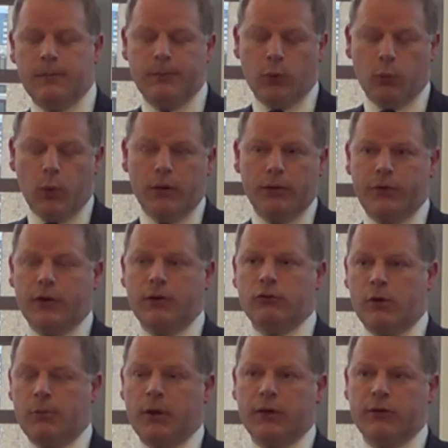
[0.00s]
But one thing
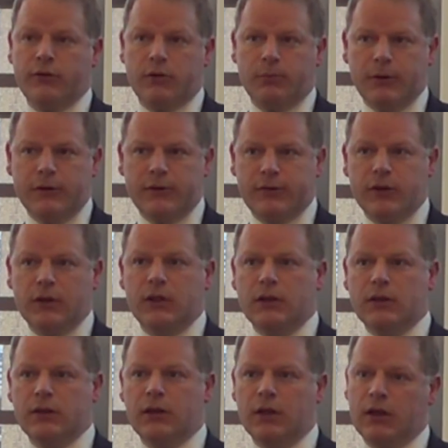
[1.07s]
remains to be
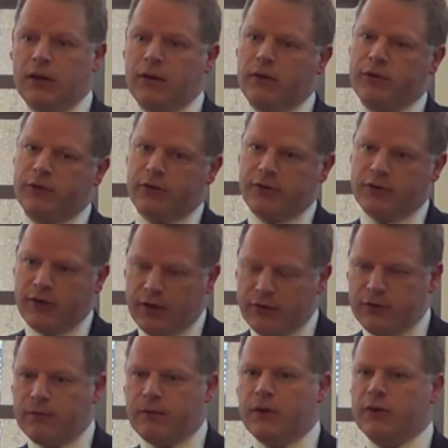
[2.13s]
seen, and the
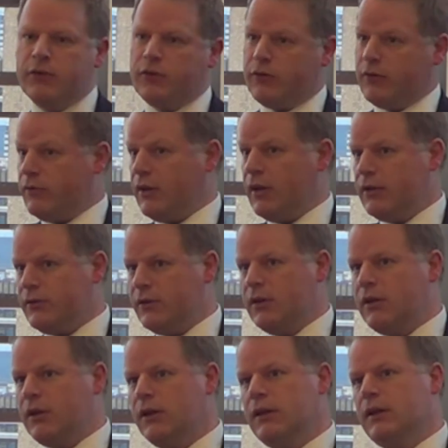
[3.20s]
success of this as a tactic
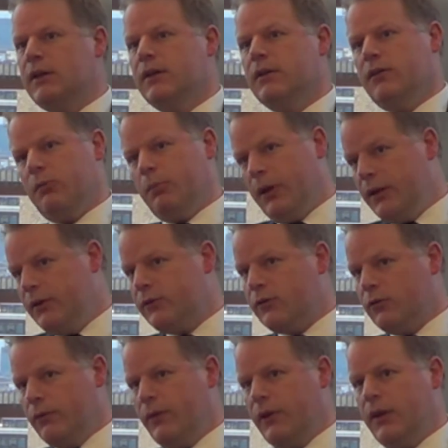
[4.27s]
depends
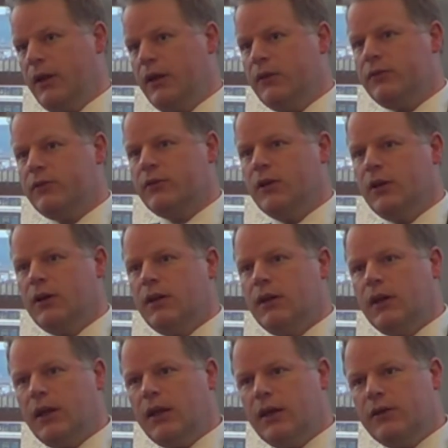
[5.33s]
on this,
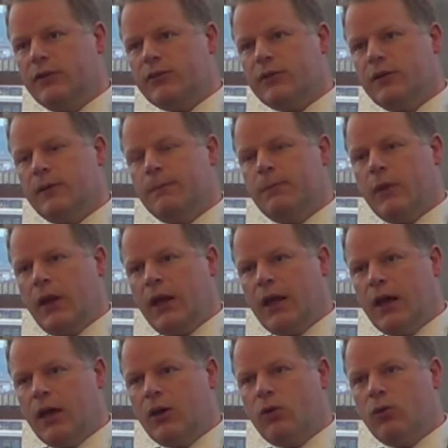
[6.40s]
is
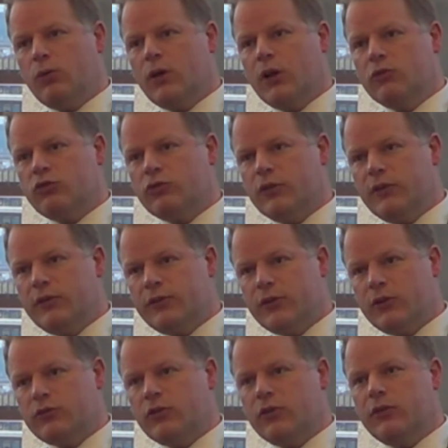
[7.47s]
how countries
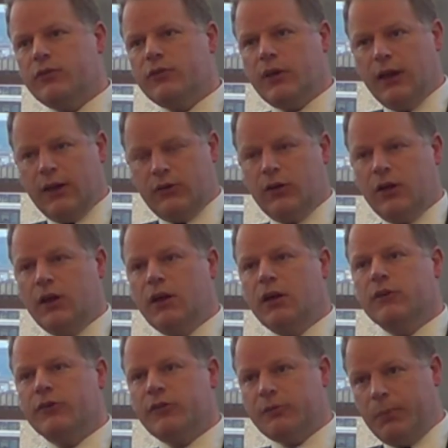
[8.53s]
such as Italy
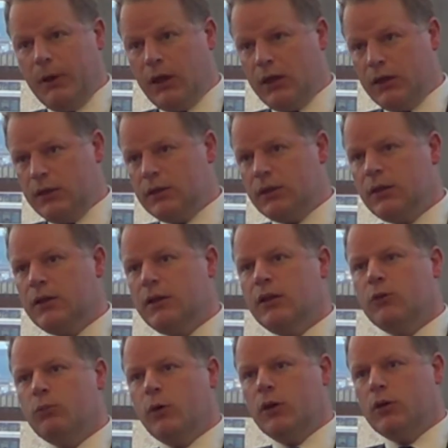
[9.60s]
and Spain
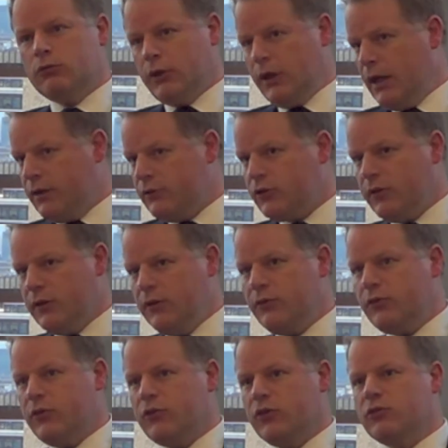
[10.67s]
will react to these
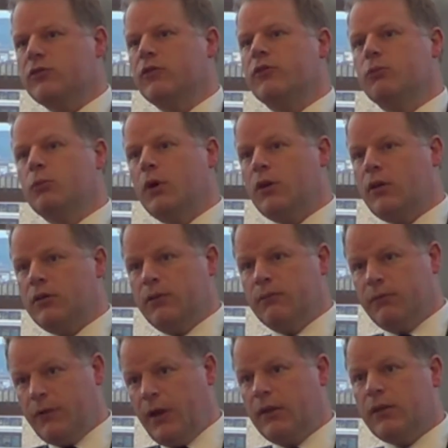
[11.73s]
decisions, and whether in
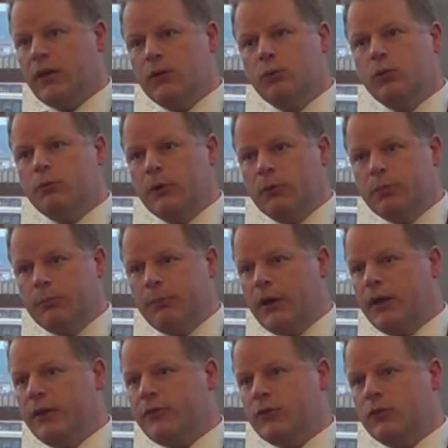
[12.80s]
fact they will be
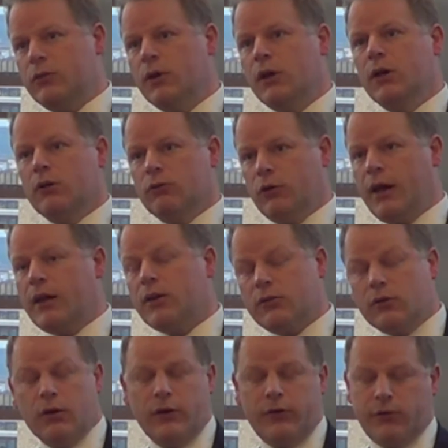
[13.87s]
prepared to
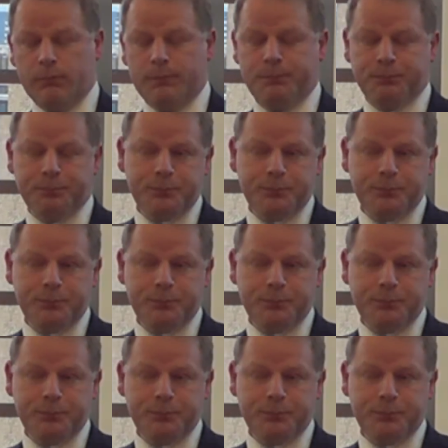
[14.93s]
recognise them